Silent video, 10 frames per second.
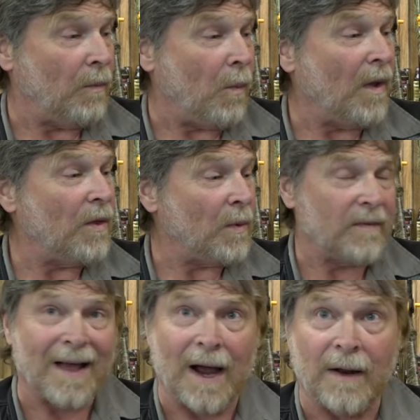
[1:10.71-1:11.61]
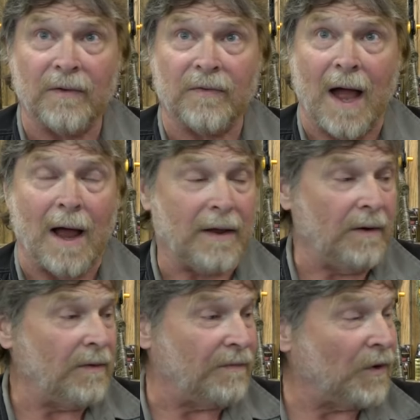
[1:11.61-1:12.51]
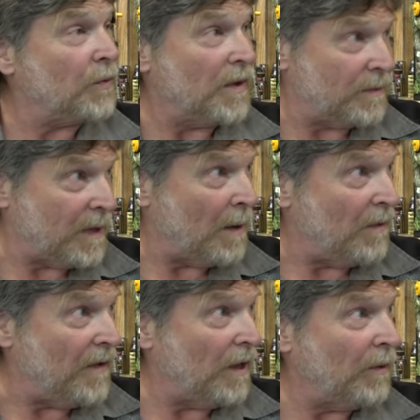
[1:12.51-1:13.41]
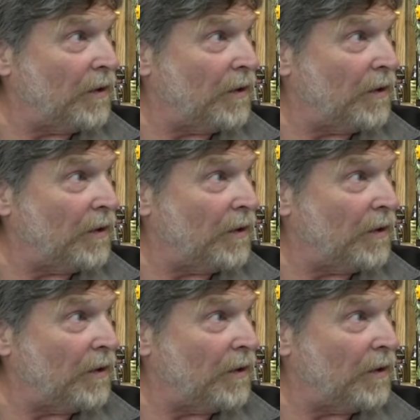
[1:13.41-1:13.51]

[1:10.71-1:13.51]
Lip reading: One that we've got in stock here, the first one that's become available